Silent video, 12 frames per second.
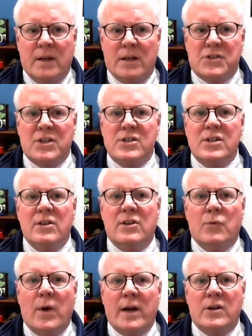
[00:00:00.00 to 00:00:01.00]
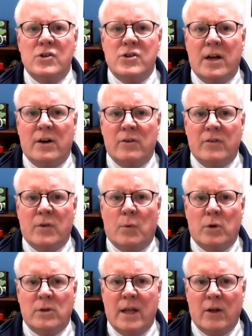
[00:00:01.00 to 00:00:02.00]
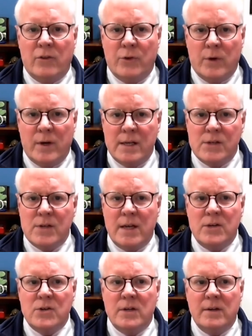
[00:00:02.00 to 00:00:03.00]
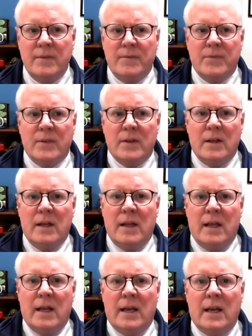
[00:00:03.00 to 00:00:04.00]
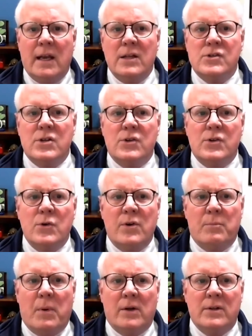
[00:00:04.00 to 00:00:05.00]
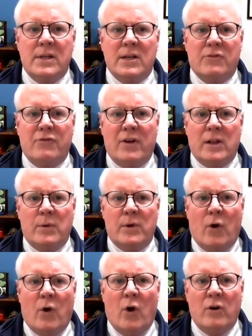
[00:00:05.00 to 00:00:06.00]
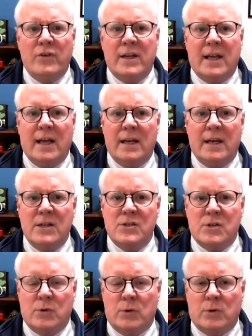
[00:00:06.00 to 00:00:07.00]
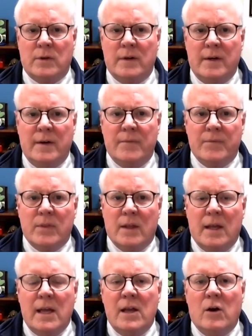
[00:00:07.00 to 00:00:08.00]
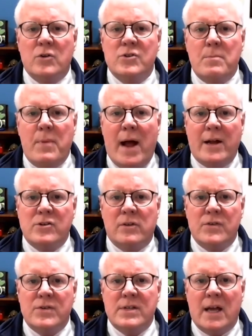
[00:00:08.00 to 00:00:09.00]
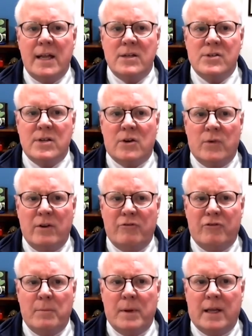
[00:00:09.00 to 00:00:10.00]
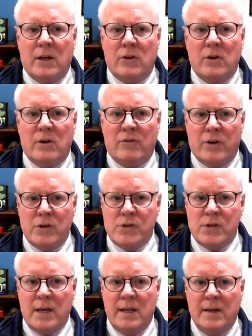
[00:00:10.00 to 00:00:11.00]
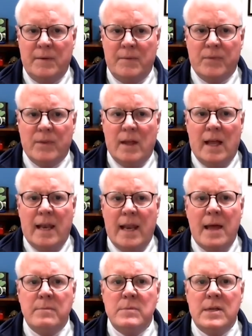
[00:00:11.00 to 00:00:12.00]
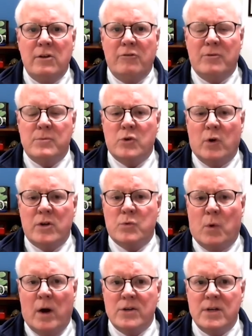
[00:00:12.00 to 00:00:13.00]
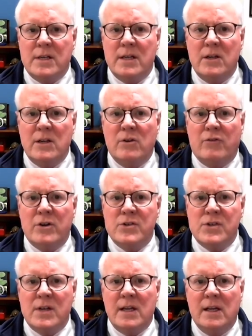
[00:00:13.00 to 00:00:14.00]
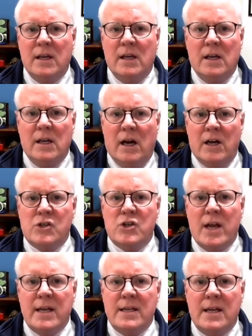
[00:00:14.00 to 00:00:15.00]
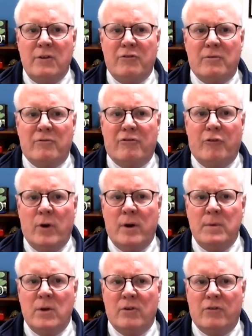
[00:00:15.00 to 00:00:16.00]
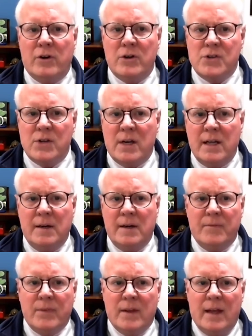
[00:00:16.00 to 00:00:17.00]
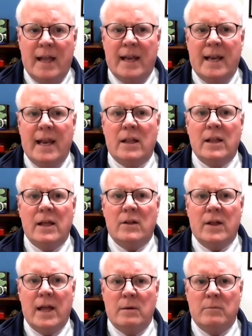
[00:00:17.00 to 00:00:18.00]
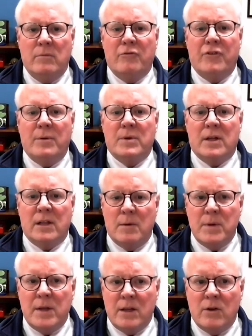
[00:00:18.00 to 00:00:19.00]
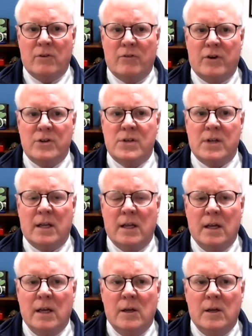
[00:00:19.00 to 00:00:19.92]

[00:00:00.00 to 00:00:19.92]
Assistant Director General of the World Health Organization, and an Institute of Politics Fellow at Harvard Kennedy School. He holds a Bachelor of Science degree from McGill University, an MD from George Washington University, a JD from Fordham University, and an LLM from Columbia University.